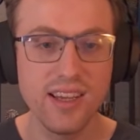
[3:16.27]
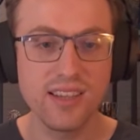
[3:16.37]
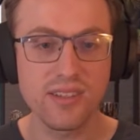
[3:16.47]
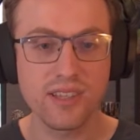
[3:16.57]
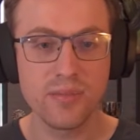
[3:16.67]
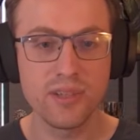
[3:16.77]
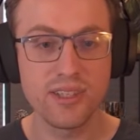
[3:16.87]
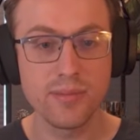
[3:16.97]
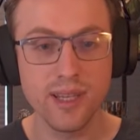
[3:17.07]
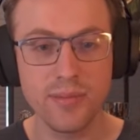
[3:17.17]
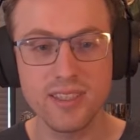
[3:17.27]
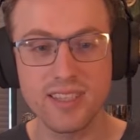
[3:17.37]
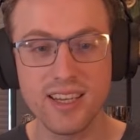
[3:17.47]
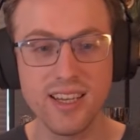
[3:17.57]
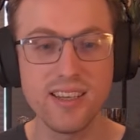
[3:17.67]
So it can push some damage,
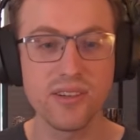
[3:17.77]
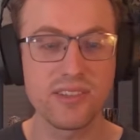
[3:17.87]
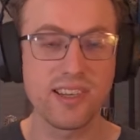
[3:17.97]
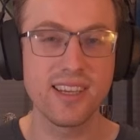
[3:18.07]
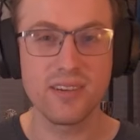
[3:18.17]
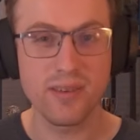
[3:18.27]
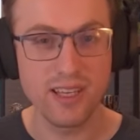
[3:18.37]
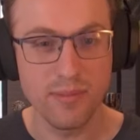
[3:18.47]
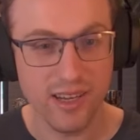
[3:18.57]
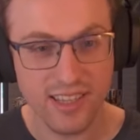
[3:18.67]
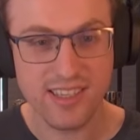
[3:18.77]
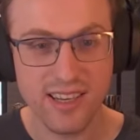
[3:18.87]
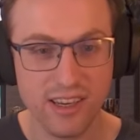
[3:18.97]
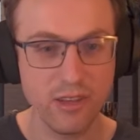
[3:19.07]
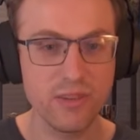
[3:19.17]
and then you also get a random
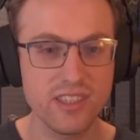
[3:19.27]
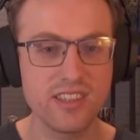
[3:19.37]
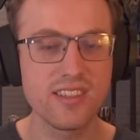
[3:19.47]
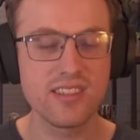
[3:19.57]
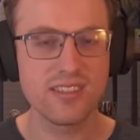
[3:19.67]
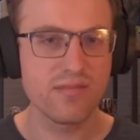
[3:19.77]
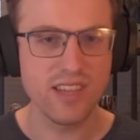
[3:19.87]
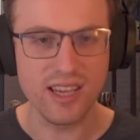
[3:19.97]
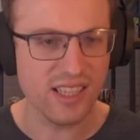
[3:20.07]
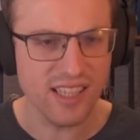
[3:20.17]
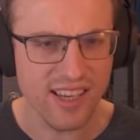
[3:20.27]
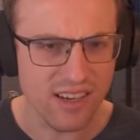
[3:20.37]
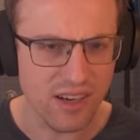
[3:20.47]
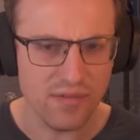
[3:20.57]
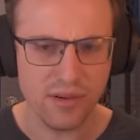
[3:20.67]
legendary, which is, yeah, kind
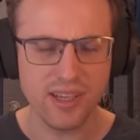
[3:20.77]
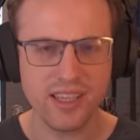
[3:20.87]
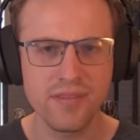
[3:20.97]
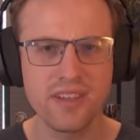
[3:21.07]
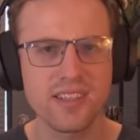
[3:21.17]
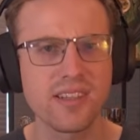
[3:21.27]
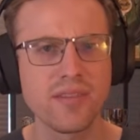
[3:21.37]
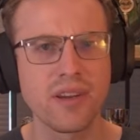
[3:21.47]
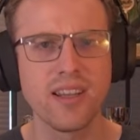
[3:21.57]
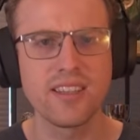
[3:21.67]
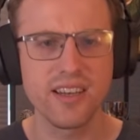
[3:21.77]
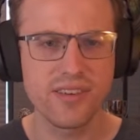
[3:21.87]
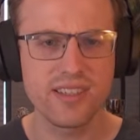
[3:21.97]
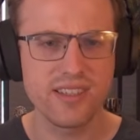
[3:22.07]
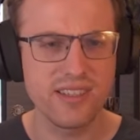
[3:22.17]
of awful. Like even discovering
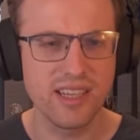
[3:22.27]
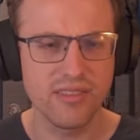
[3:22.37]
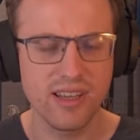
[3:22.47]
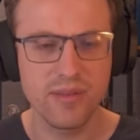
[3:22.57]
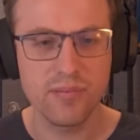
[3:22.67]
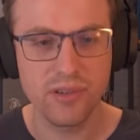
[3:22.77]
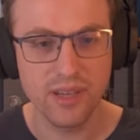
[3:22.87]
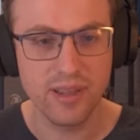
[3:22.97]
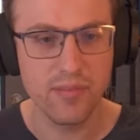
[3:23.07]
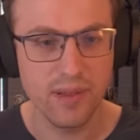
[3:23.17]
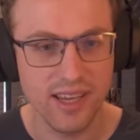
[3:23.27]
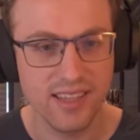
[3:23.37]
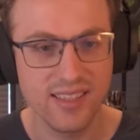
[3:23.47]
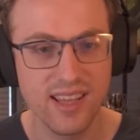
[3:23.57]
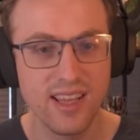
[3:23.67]
legendaries is generally pretty
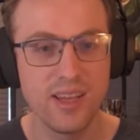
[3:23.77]
bad.